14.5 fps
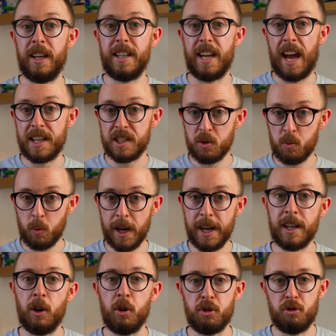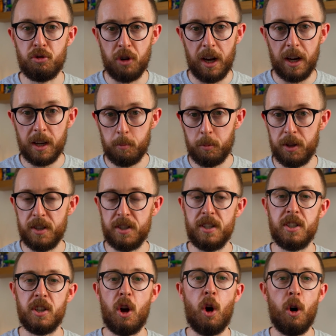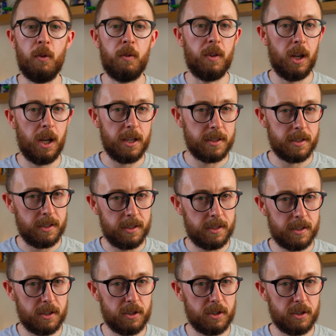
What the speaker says: it as a weight loss drug, but this is off license.